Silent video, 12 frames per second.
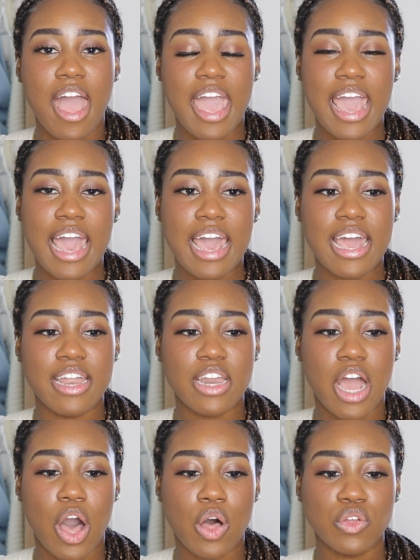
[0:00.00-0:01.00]

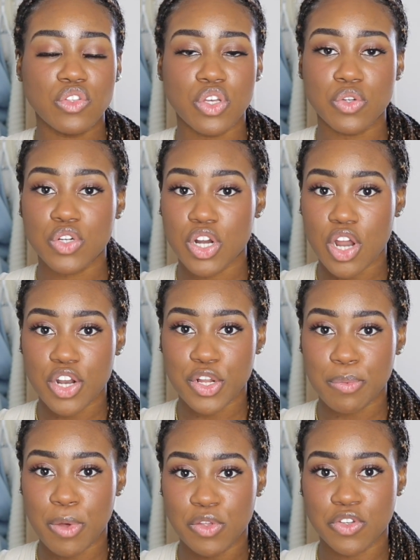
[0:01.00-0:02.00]
and also turn on
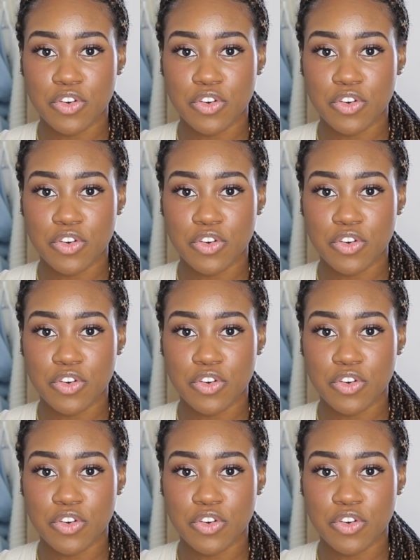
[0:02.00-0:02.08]
your post